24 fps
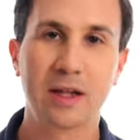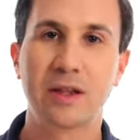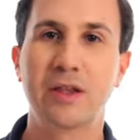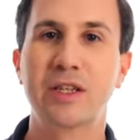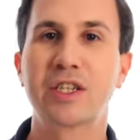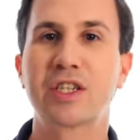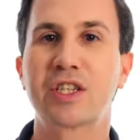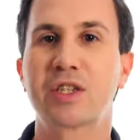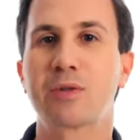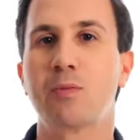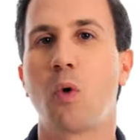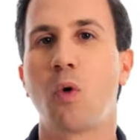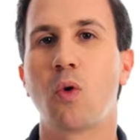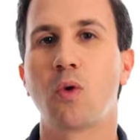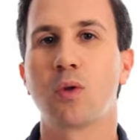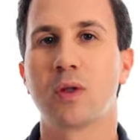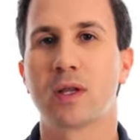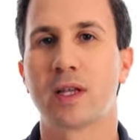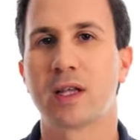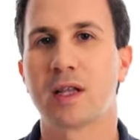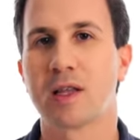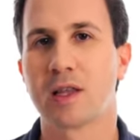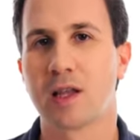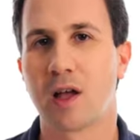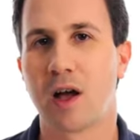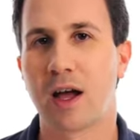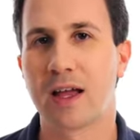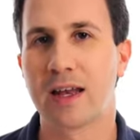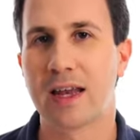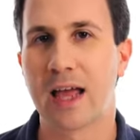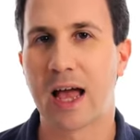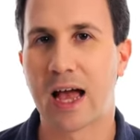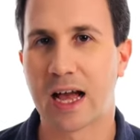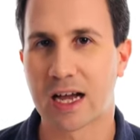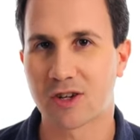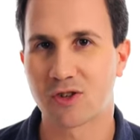this small little
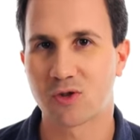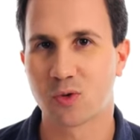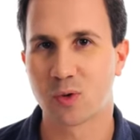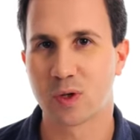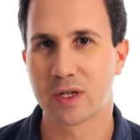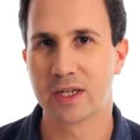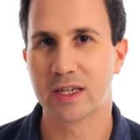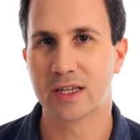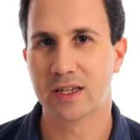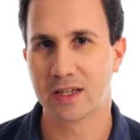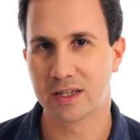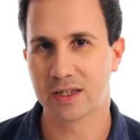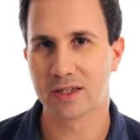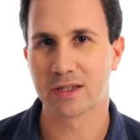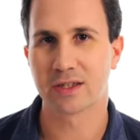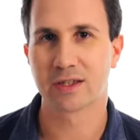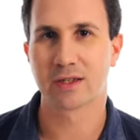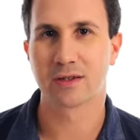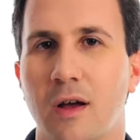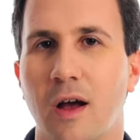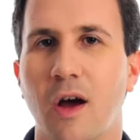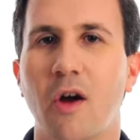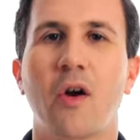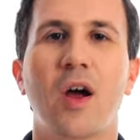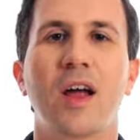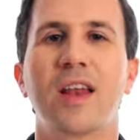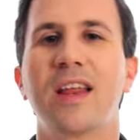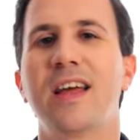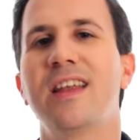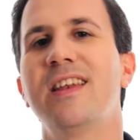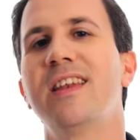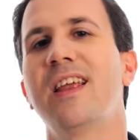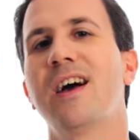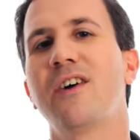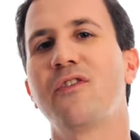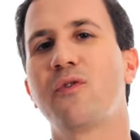light actually is. All right,
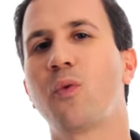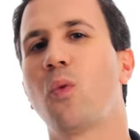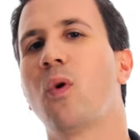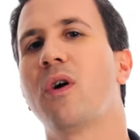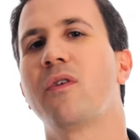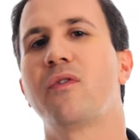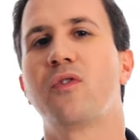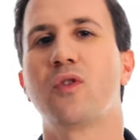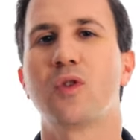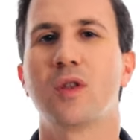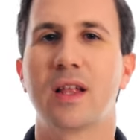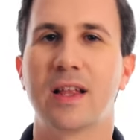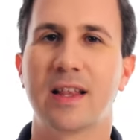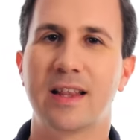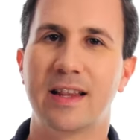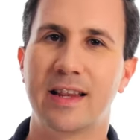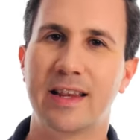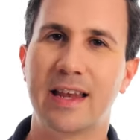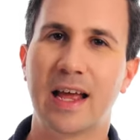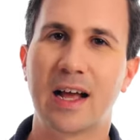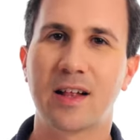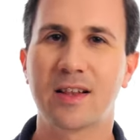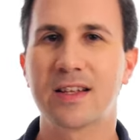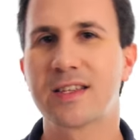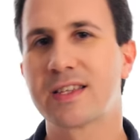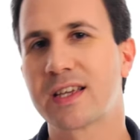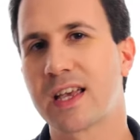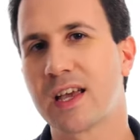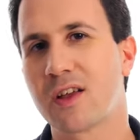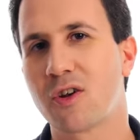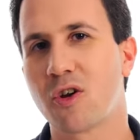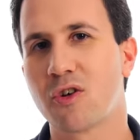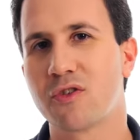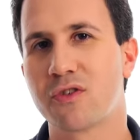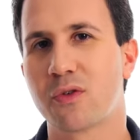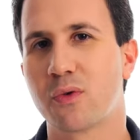enough waffle. Now let's
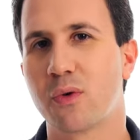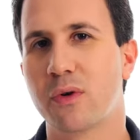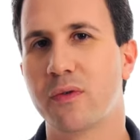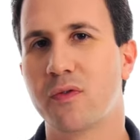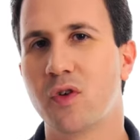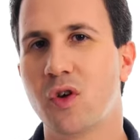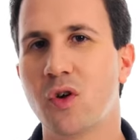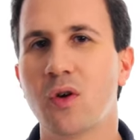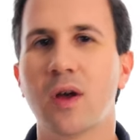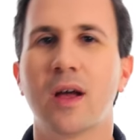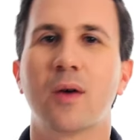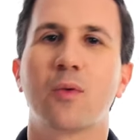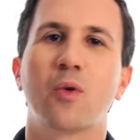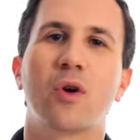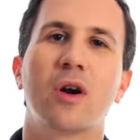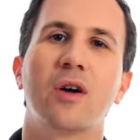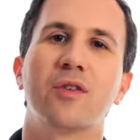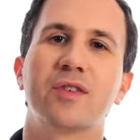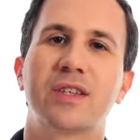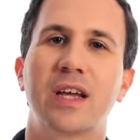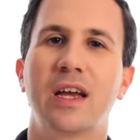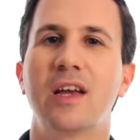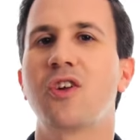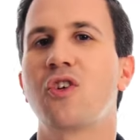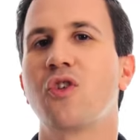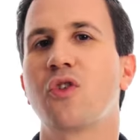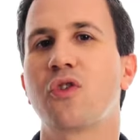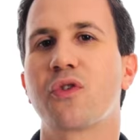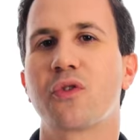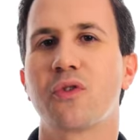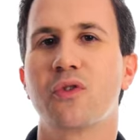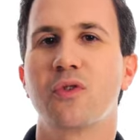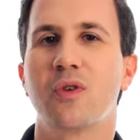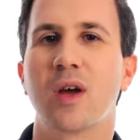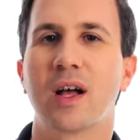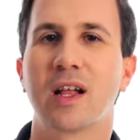get onto the review where I'll take you
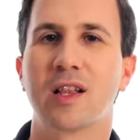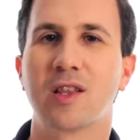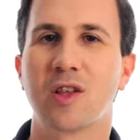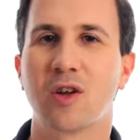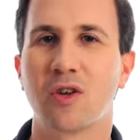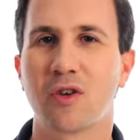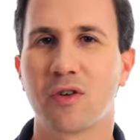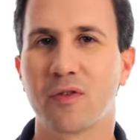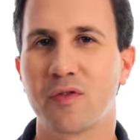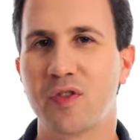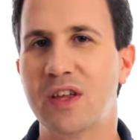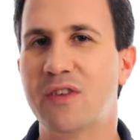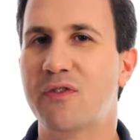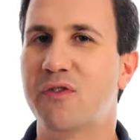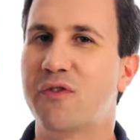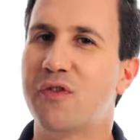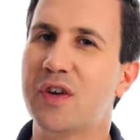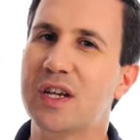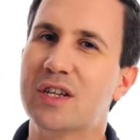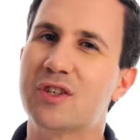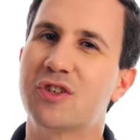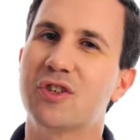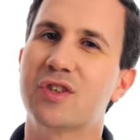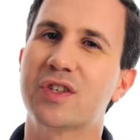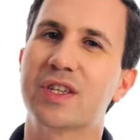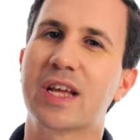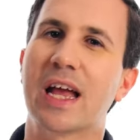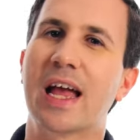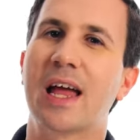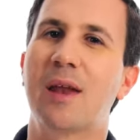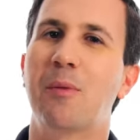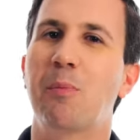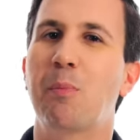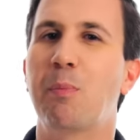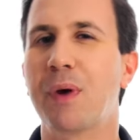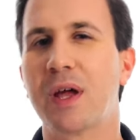through a lot of the features
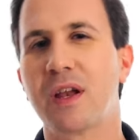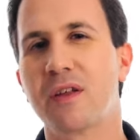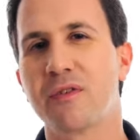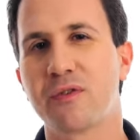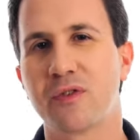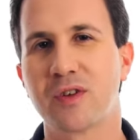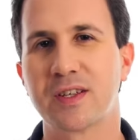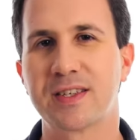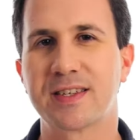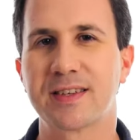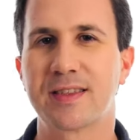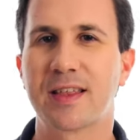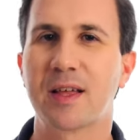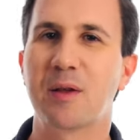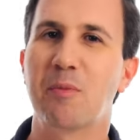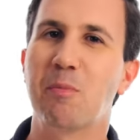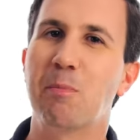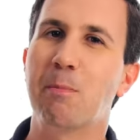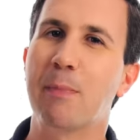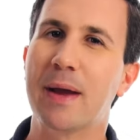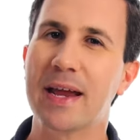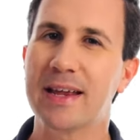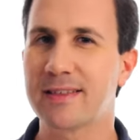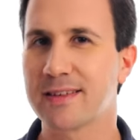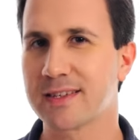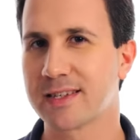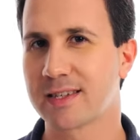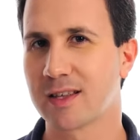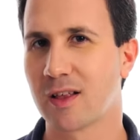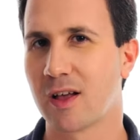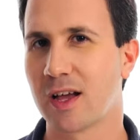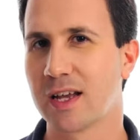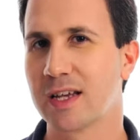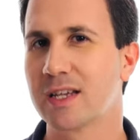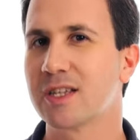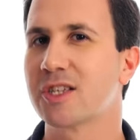and benefits that make this
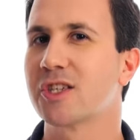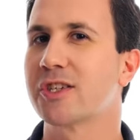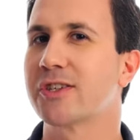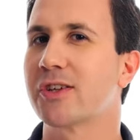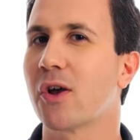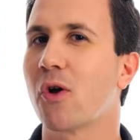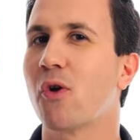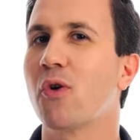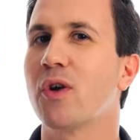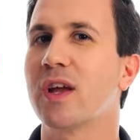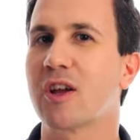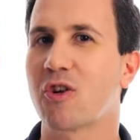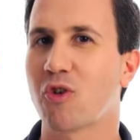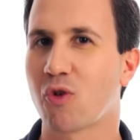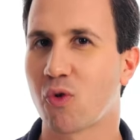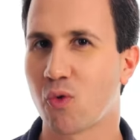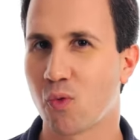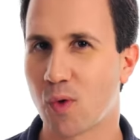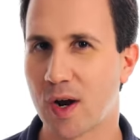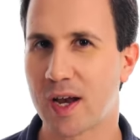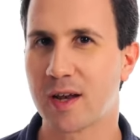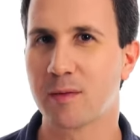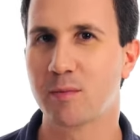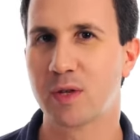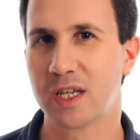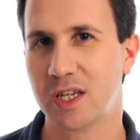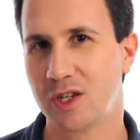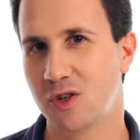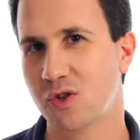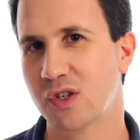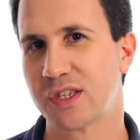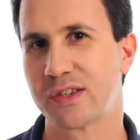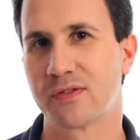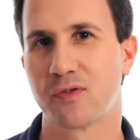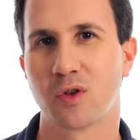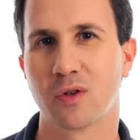light so incredibly
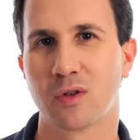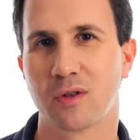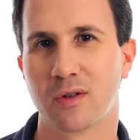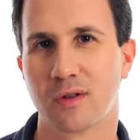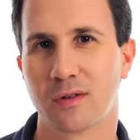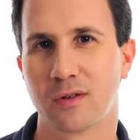useful.